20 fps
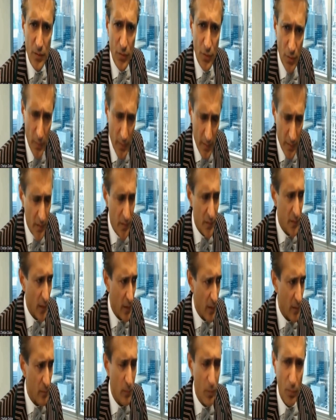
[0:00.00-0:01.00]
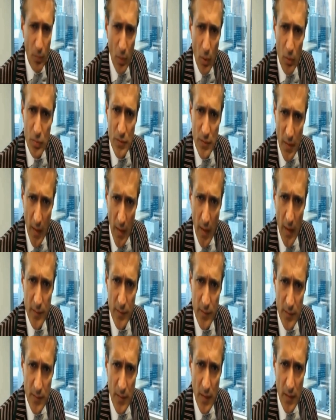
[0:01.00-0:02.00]
doing the same rote
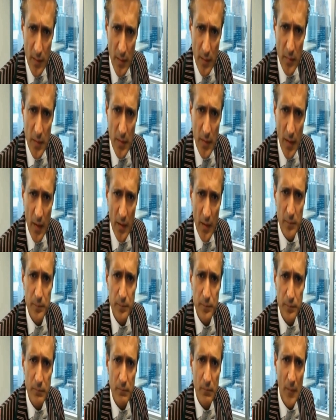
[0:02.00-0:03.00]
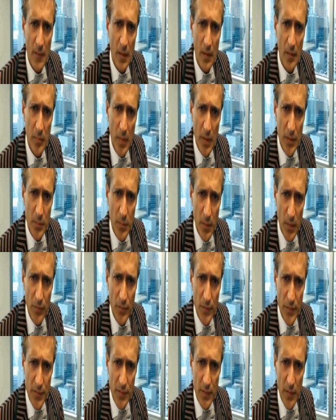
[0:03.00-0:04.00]
tasks that can be done much more
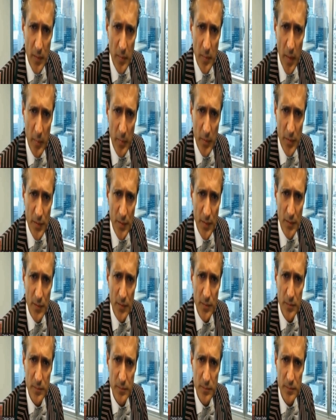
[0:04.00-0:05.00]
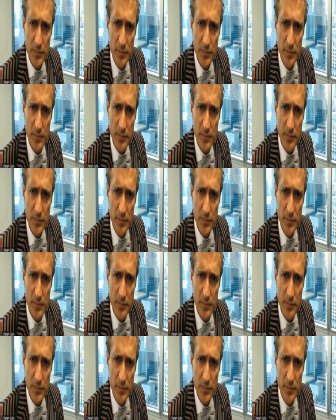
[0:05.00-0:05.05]
efficiently by machines.